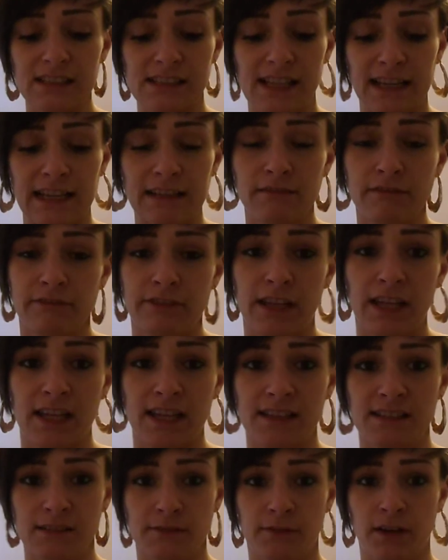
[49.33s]
Second
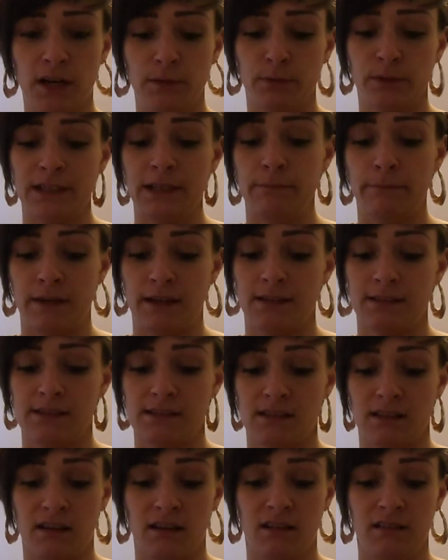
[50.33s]
thing is a vibrating
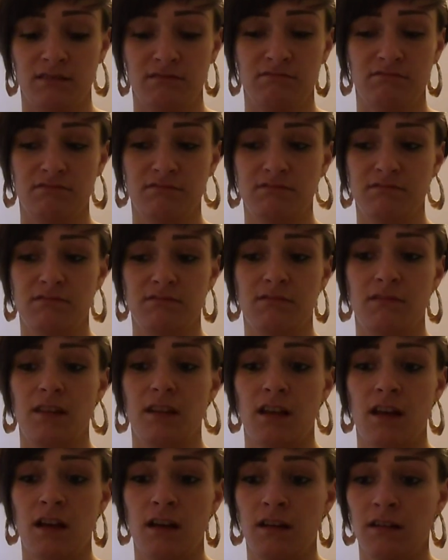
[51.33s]
bouncer.
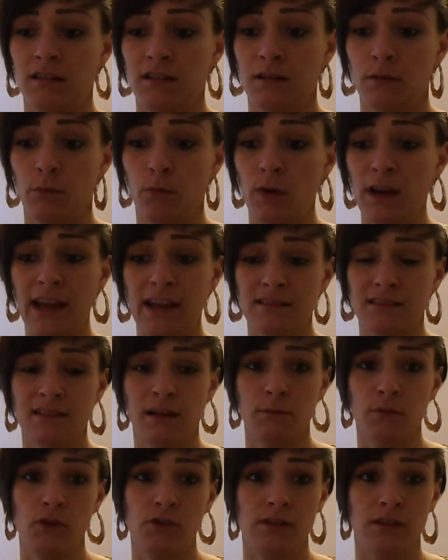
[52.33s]
We
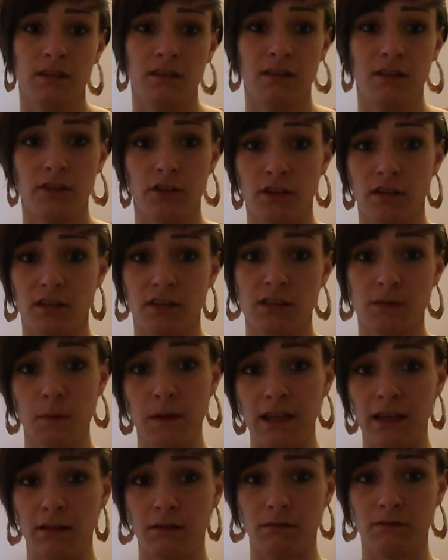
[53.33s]
ended up using the
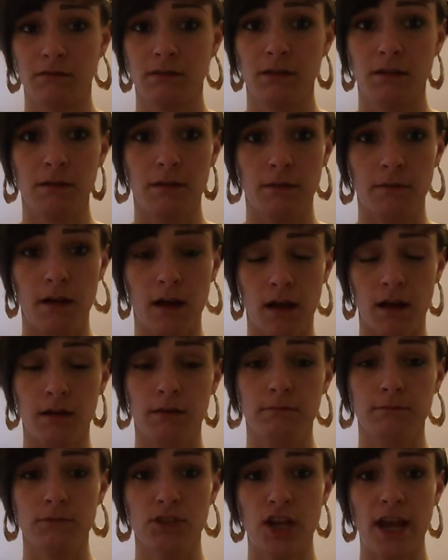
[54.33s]
swinging
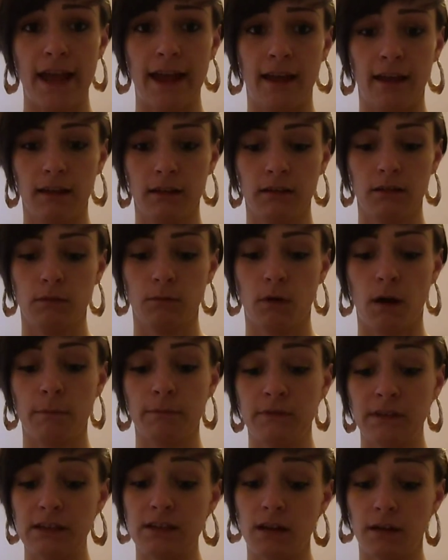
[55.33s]
chair.
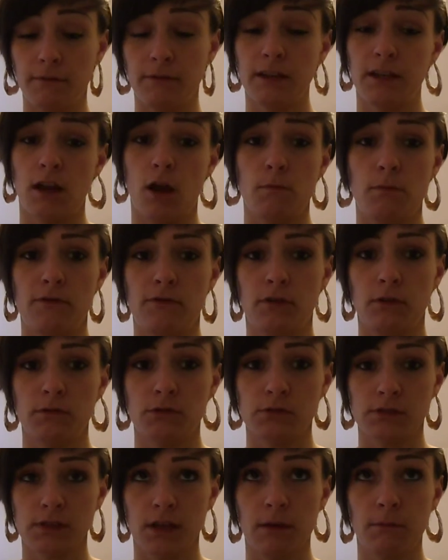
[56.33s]
I did a video before
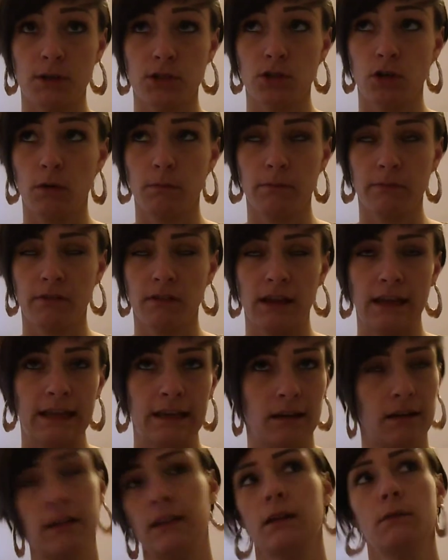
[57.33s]
which was like my top
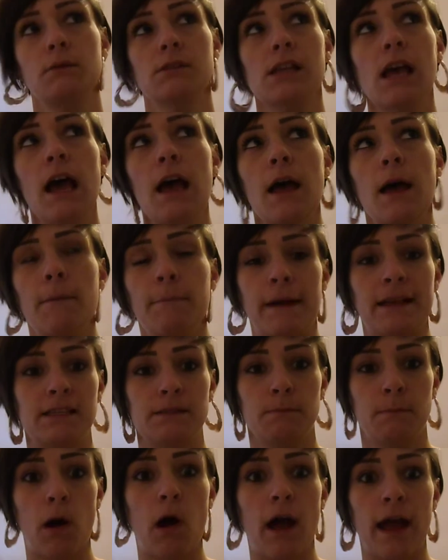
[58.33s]
13, I think it was,
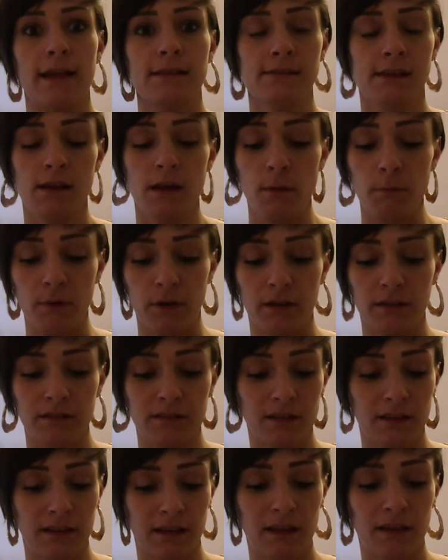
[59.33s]
best buys,
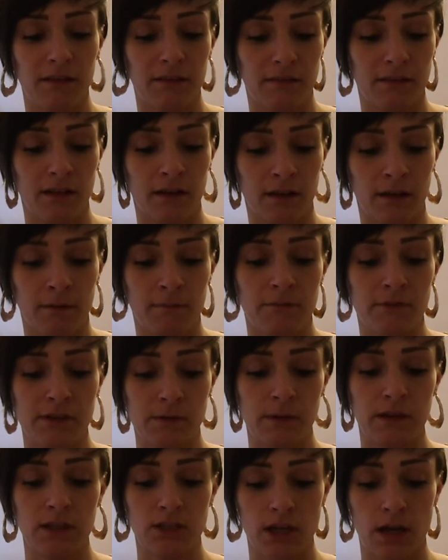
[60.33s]
but the
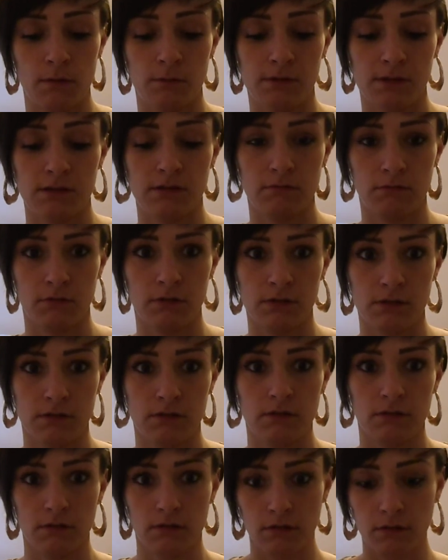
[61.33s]
swinging chair was
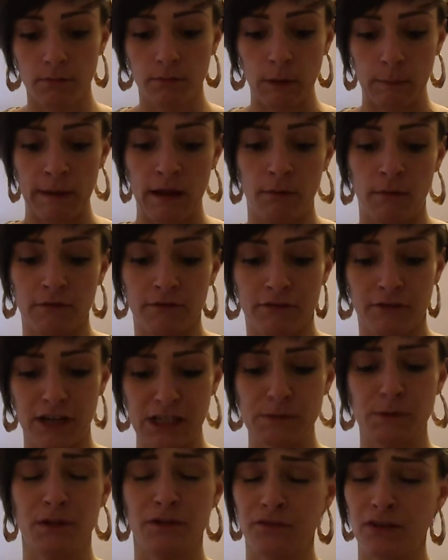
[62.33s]
the better one for
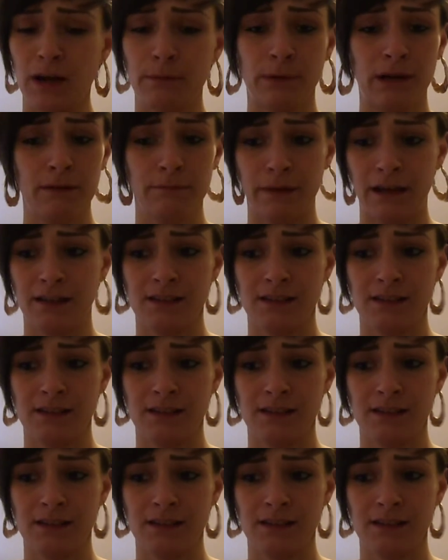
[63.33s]
us, but the vibrating